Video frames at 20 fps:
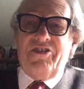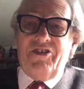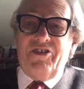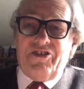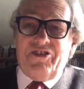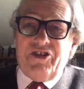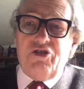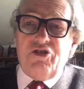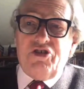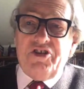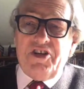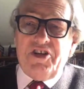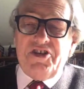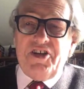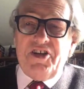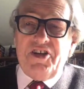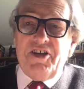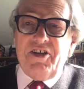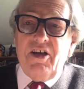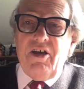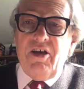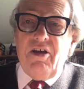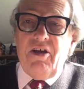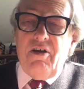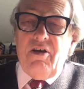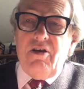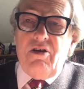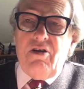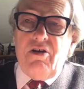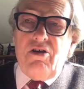the social distancing,
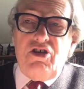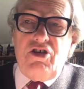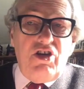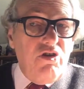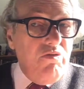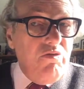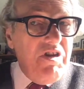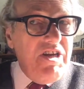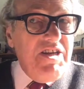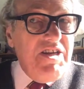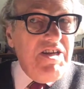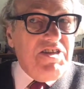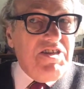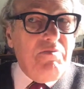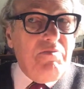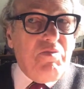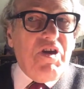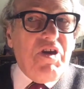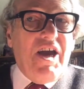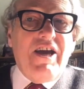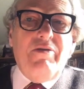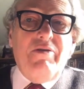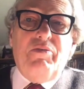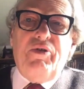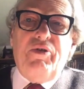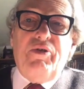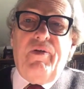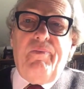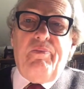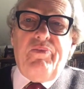you need to be
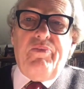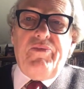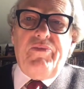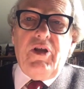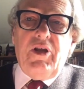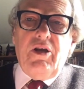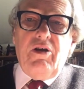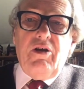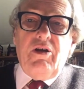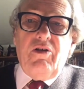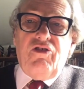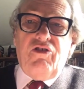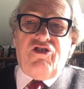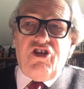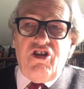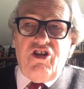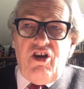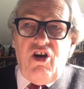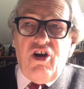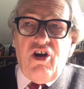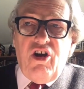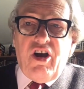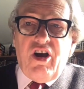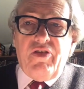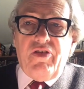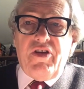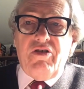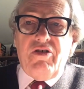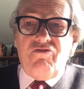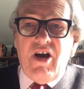able to look
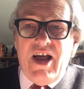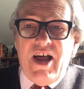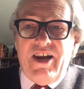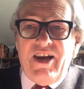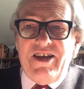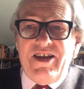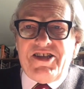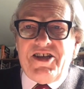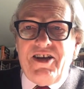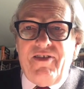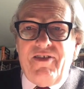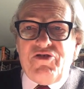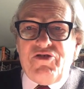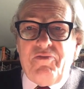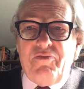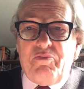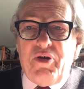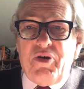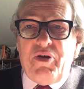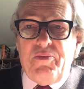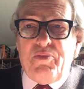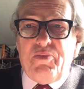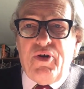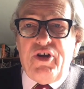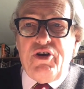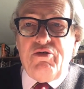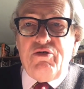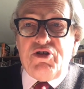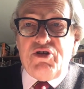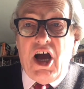the relatives of people
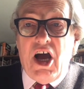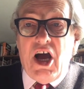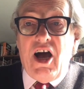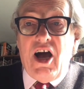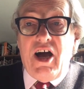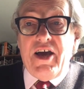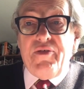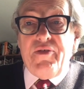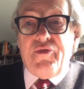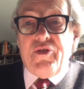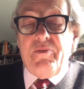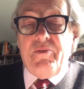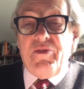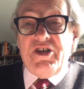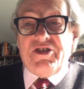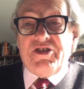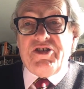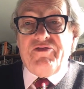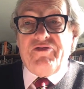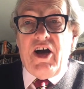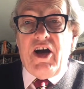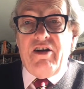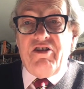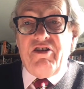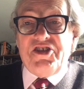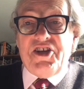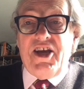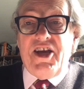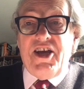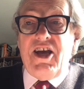who die from this
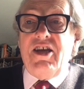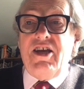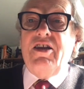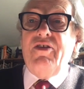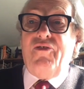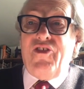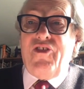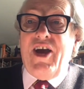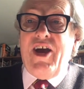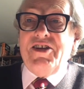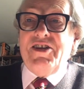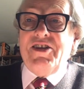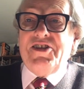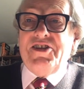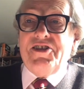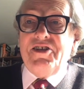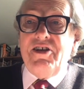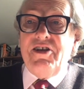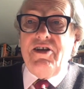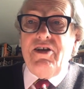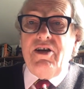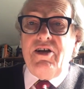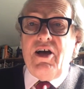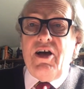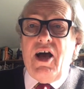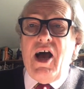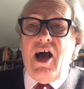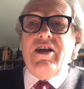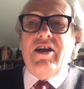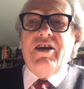virus in the face
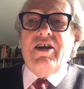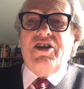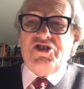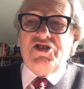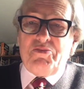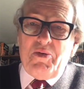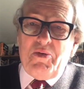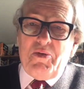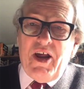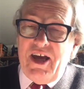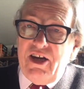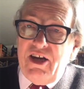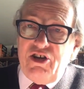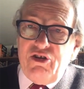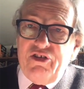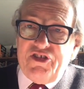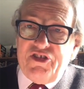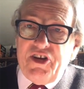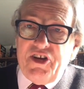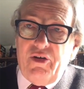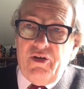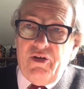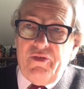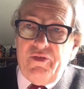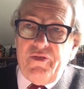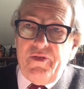and explain yourself.